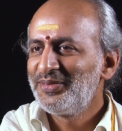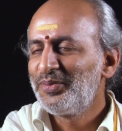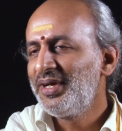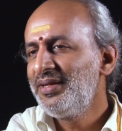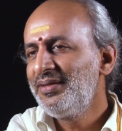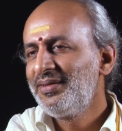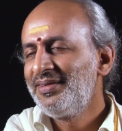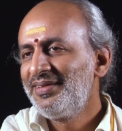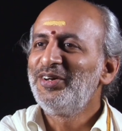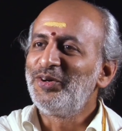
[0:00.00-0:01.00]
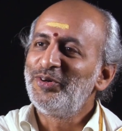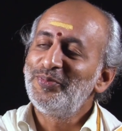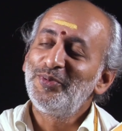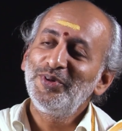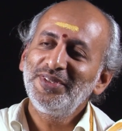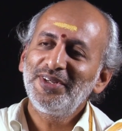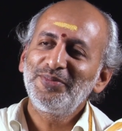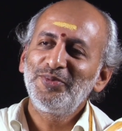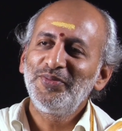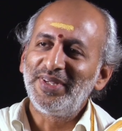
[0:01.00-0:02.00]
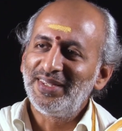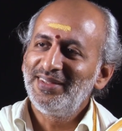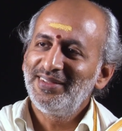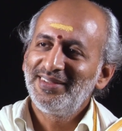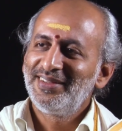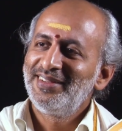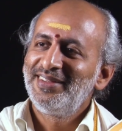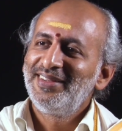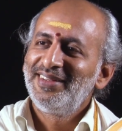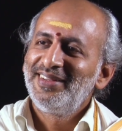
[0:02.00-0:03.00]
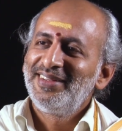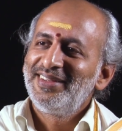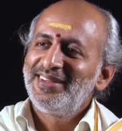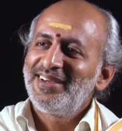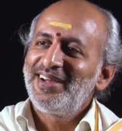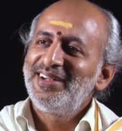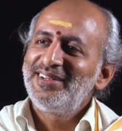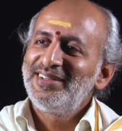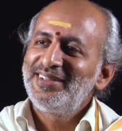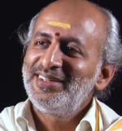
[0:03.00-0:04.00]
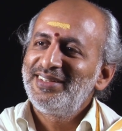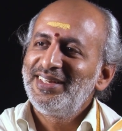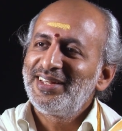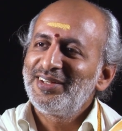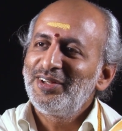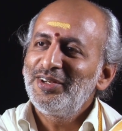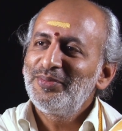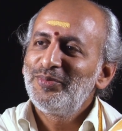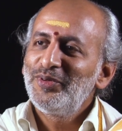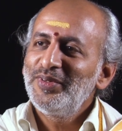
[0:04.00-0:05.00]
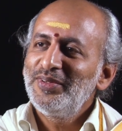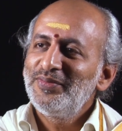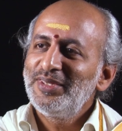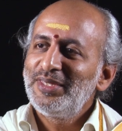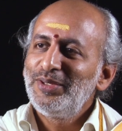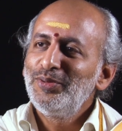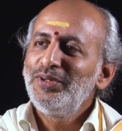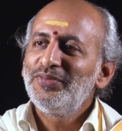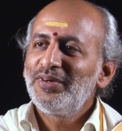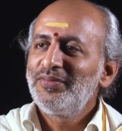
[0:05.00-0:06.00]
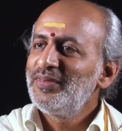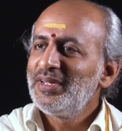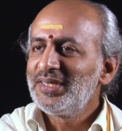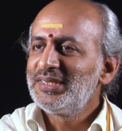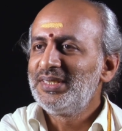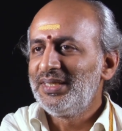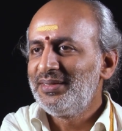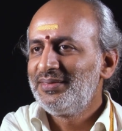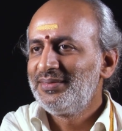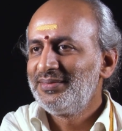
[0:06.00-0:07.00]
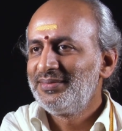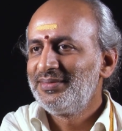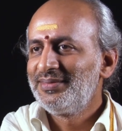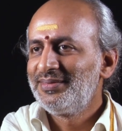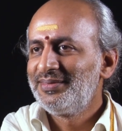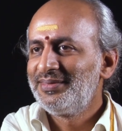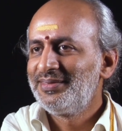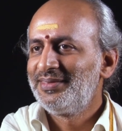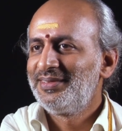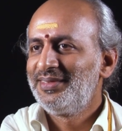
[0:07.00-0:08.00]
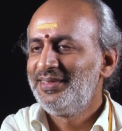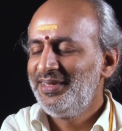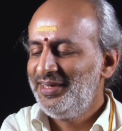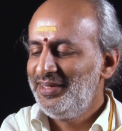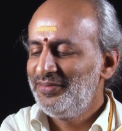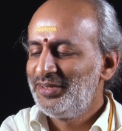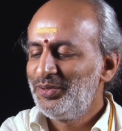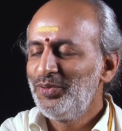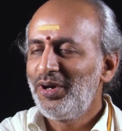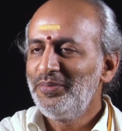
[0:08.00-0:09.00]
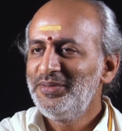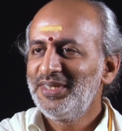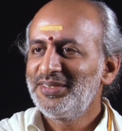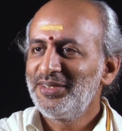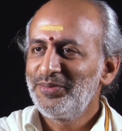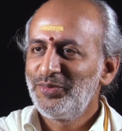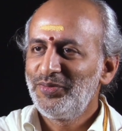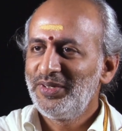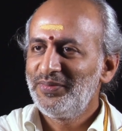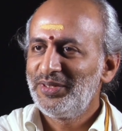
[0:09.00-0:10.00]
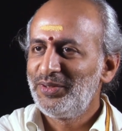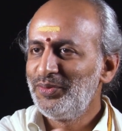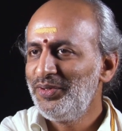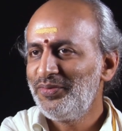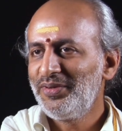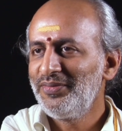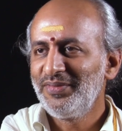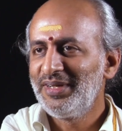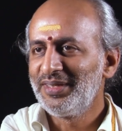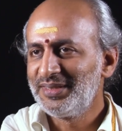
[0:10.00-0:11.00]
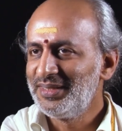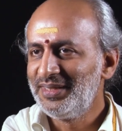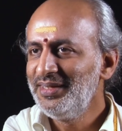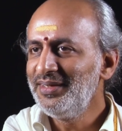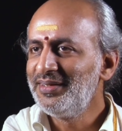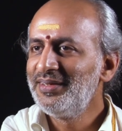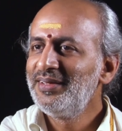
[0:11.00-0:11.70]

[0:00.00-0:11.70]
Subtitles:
Why? Both are moving and they are not moving with uniform velocity. See, if the two objects are moving with uniform velocity,